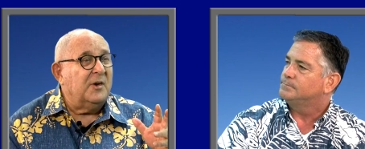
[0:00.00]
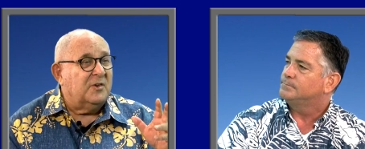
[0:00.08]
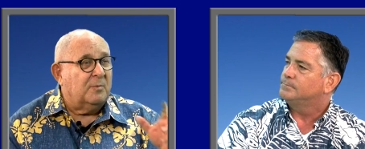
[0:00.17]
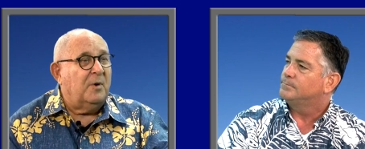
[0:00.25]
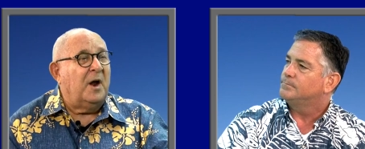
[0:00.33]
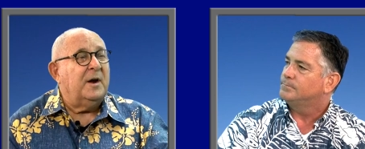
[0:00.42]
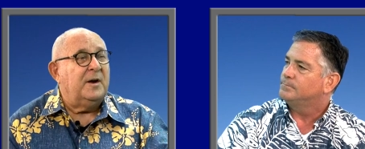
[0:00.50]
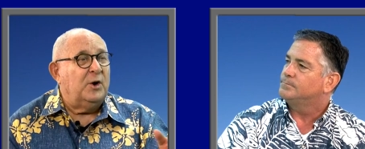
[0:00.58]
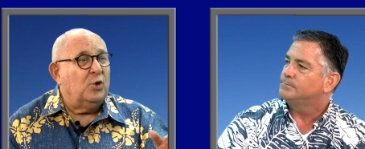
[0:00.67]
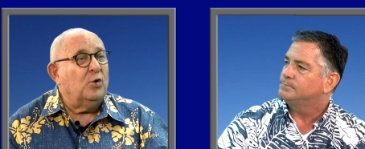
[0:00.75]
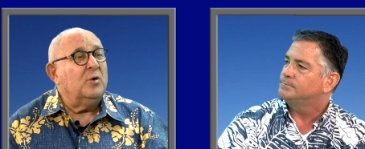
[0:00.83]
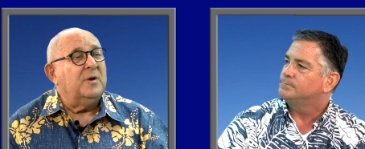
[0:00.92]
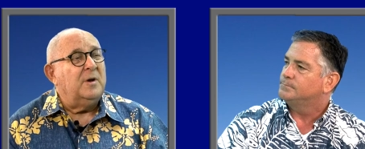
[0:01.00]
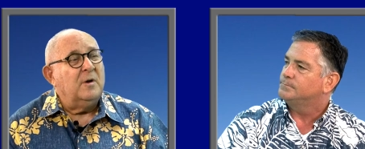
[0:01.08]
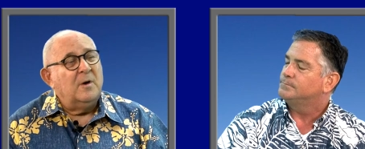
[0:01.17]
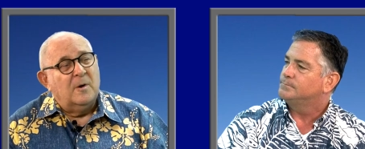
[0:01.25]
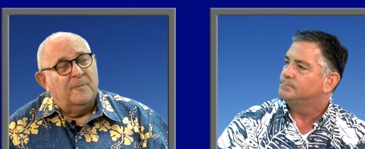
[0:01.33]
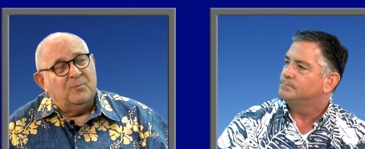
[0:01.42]
Speaker 1: spotted it early,
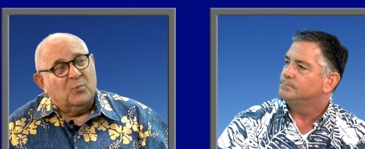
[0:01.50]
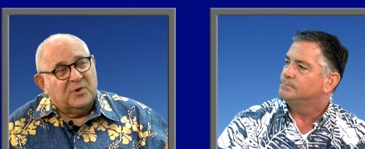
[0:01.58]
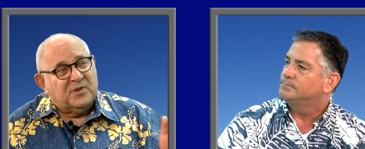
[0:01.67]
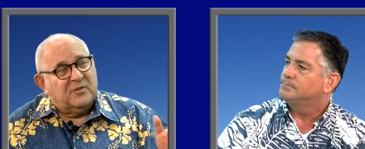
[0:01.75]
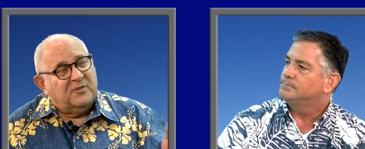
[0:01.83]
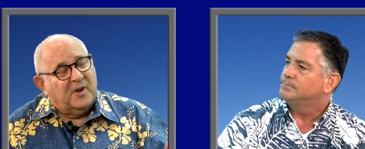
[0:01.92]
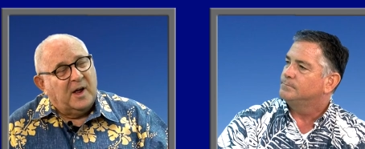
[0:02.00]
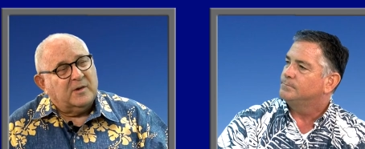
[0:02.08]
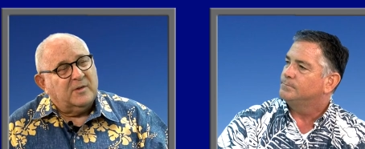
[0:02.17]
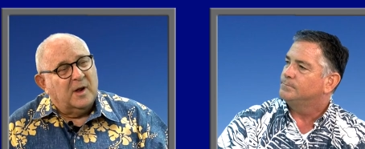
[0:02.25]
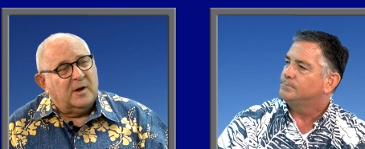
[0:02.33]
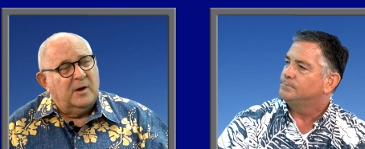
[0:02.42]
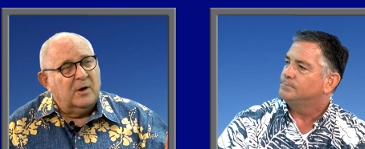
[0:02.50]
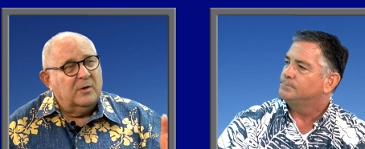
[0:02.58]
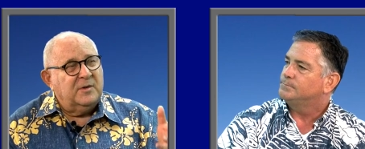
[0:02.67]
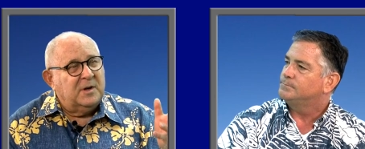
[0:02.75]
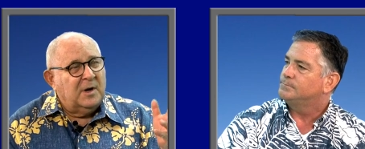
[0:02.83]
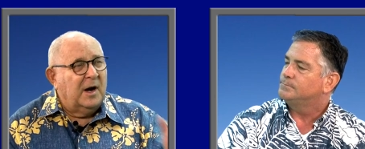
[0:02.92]
was the fact that here in
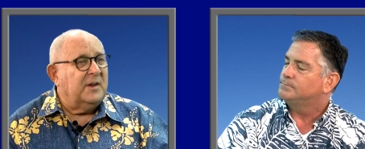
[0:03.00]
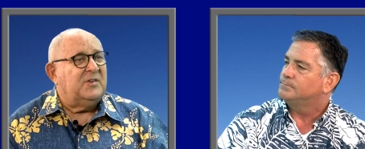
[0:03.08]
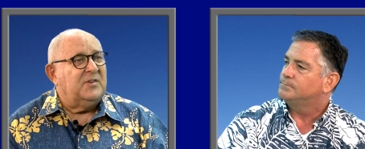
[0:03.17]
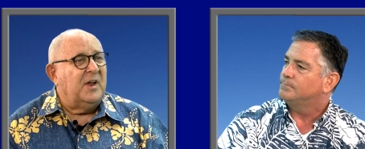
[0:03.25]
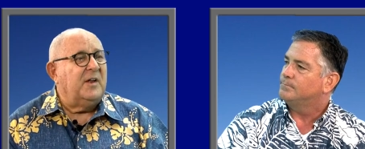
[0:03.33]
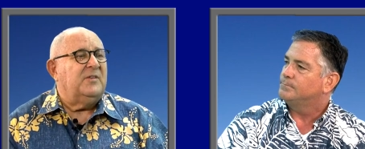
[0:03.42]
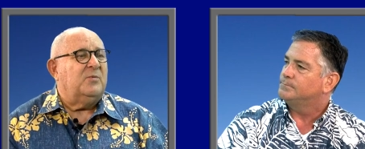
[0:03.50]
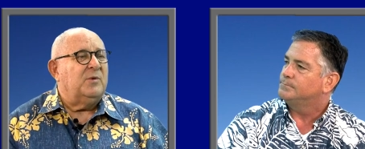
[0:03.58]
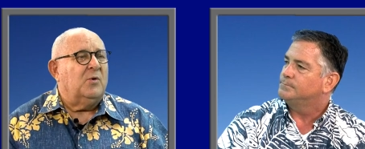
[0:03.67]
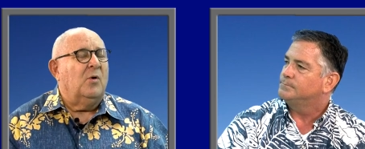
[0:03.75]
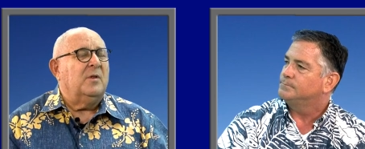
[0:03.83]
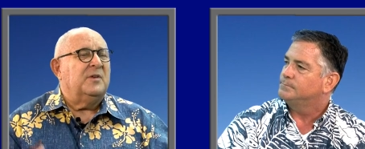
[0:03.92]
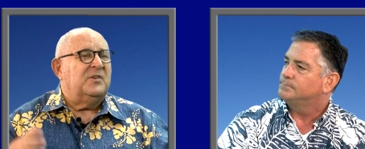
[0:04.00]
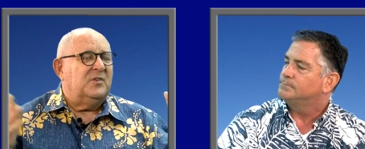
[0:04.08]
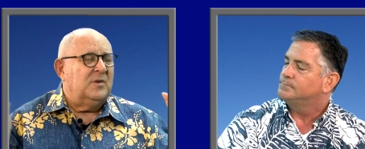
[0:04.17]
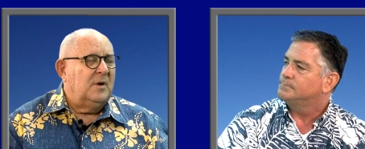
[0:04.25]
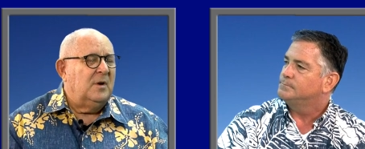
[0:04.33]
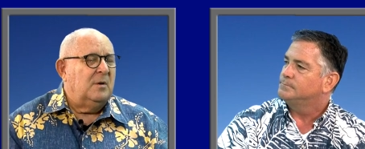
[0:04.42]
the United States, with all
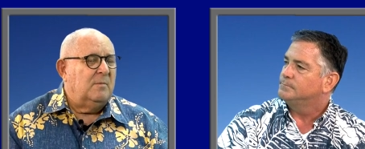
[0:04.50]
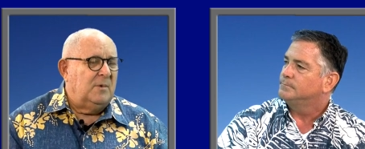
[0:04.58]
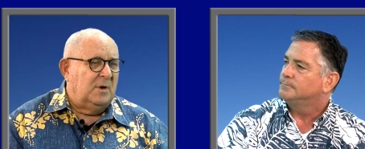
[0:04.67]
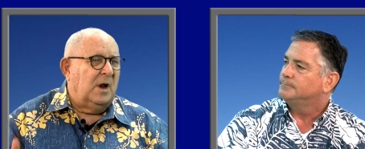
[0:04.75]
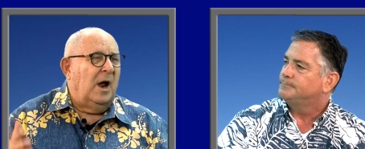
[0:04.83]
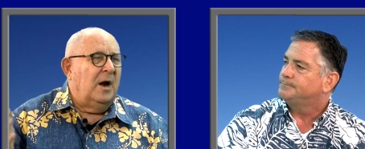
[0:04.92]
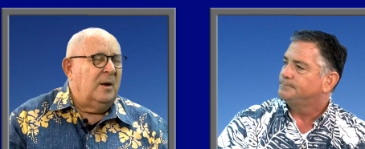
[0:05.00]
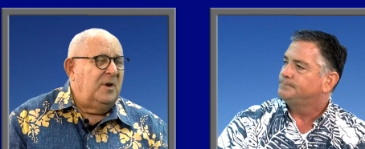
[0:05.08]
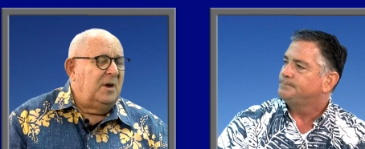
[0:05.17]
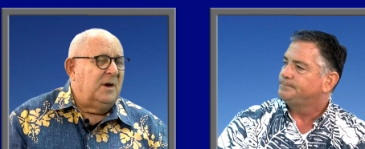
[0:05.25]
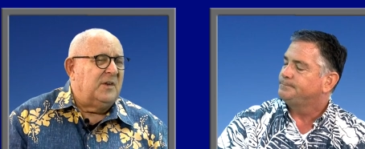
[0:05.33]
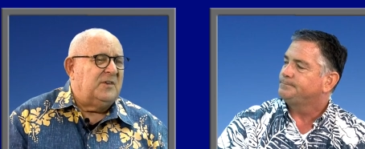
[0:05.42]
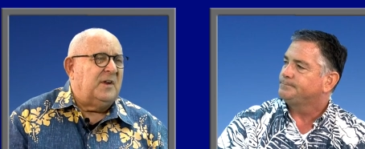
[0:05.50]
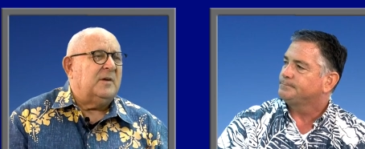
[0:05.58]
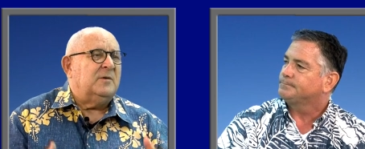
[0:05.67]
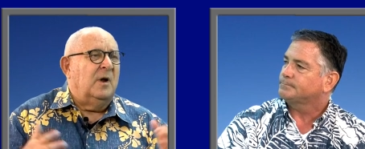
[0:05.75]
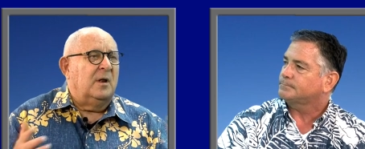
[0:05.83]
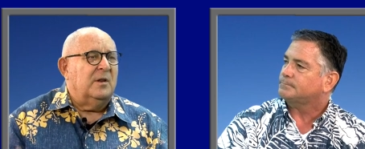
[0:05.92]
its economy and its
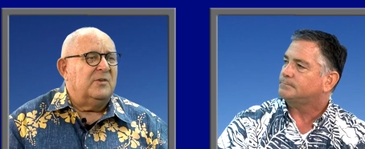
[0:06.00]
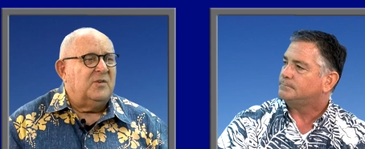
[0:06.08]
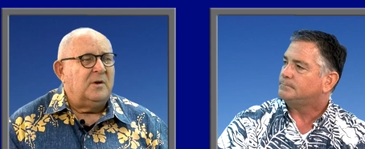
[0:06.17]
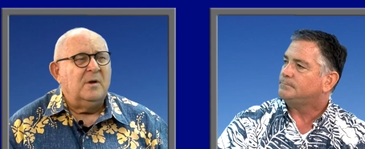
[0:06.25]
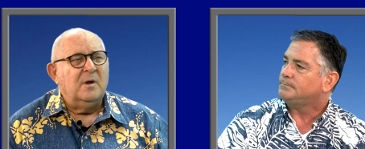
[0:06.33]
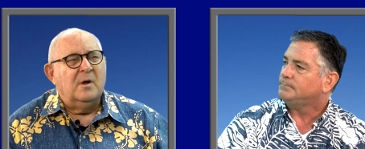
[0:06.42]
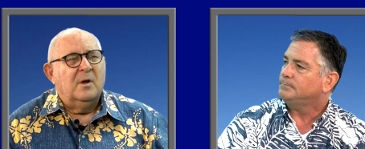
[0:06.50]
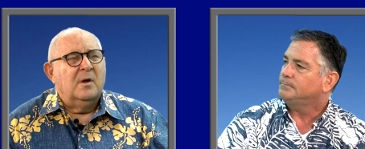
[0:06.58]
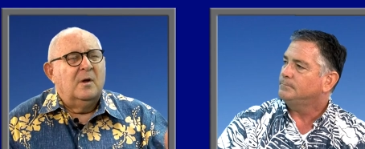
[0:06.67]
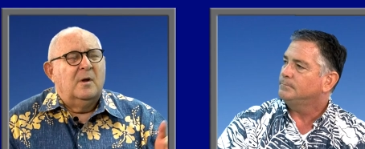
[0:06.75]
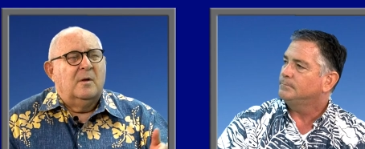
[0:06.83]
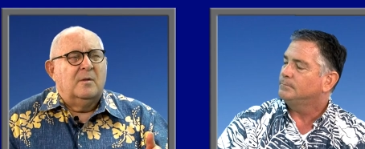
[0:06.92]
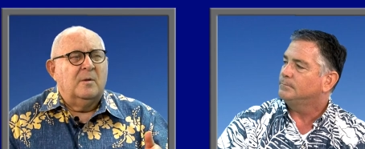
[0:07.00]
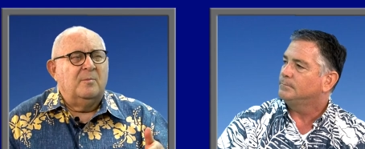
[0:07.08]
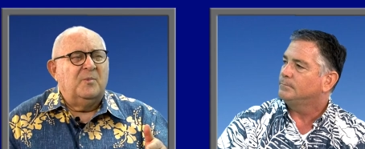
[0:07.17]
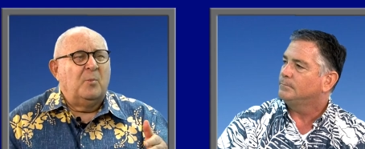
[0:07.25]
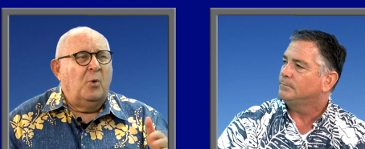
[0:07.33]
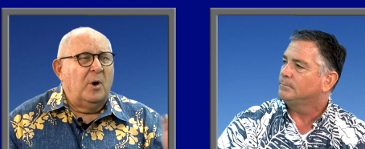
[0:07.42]
technology, the
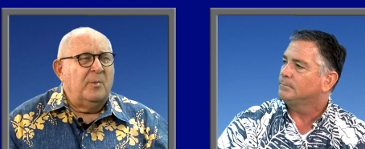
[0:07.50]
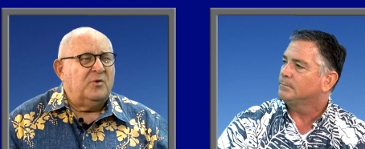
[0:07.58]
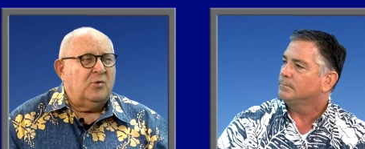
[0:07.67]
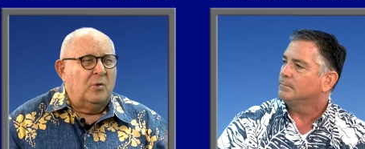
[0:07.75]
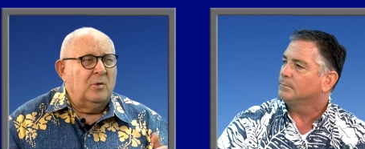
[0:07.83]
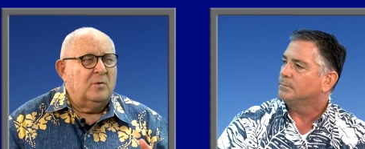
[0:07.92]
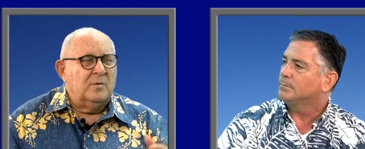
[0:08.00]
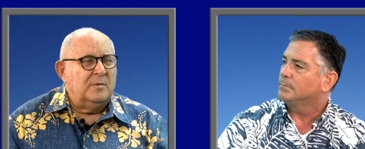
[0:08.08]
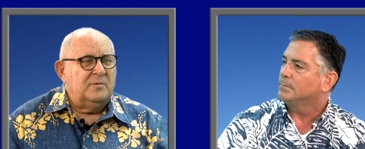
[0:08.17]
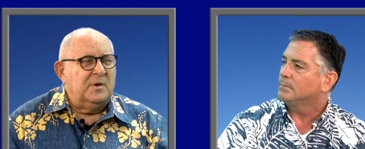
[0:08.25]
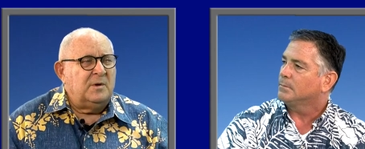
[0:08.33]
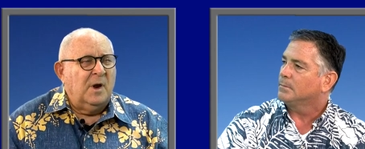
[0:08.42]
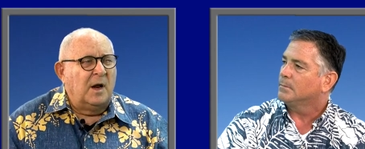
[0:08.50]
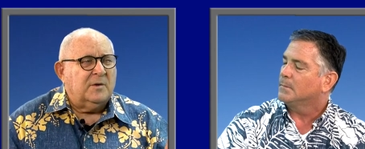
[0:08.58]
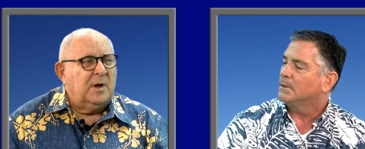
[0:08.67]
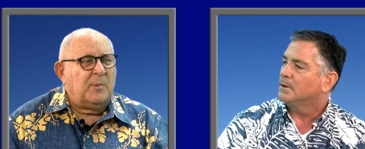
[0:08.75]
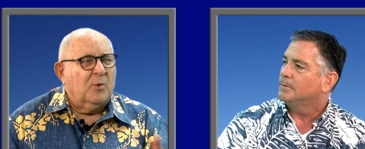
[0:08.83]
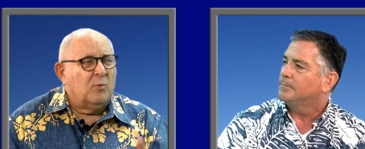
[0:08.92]
Border Patrol did not
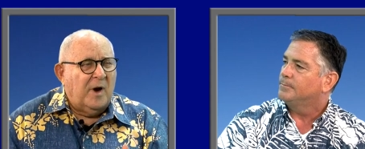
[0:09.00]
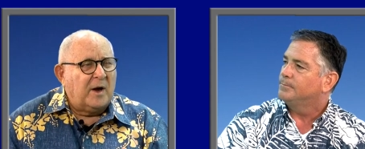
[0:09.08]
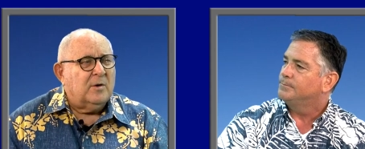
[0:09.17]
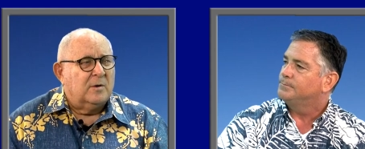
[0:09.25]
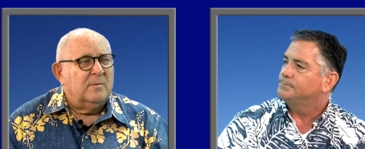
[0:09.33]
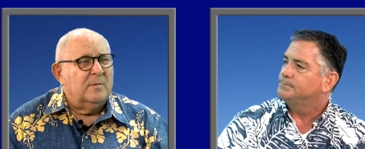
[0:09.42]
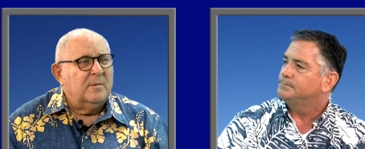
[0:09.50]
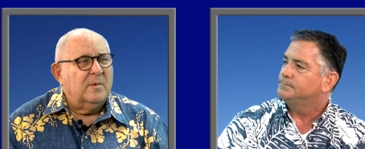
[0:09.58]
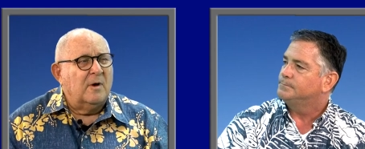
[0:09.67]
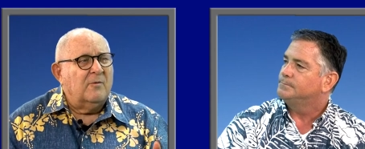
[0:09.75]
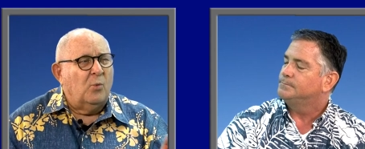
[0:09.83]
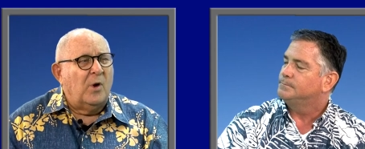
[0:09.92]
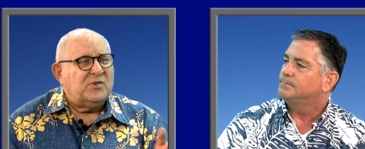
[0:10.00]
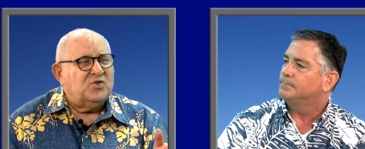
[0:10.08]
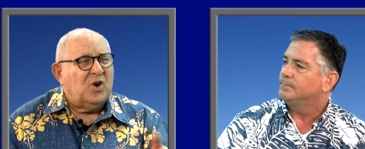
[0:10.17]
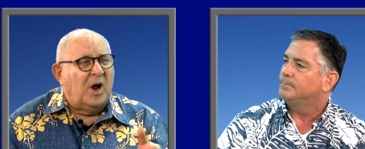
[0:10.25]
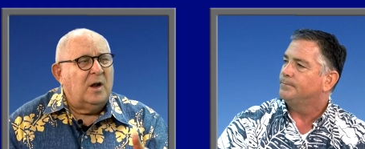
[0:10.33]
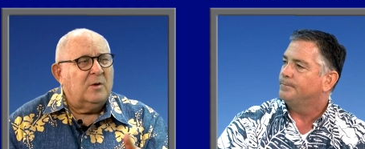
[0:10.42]
keep a record of what
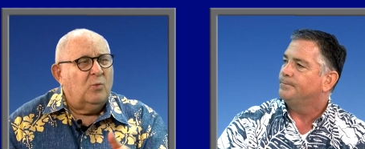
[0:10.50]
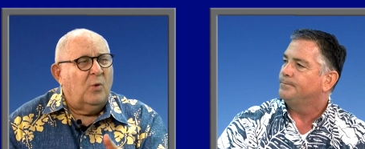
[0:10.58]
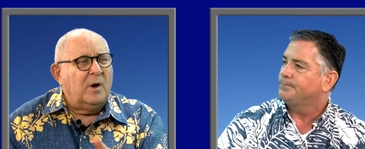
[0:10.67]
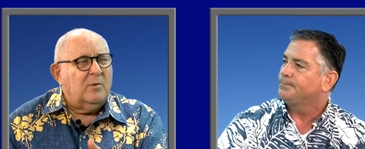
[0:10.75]
child